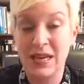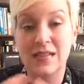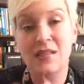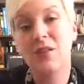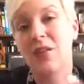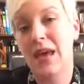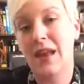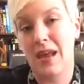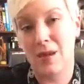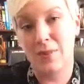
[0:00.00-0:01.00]
Until
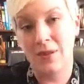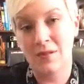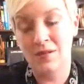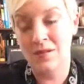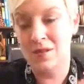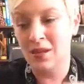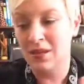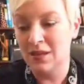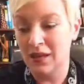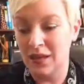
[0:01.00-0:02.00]
that happens,
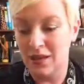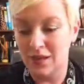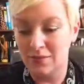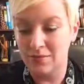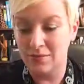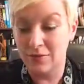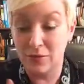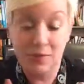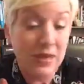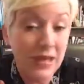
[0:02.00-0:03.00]

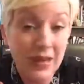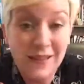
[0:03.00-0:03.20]
for me,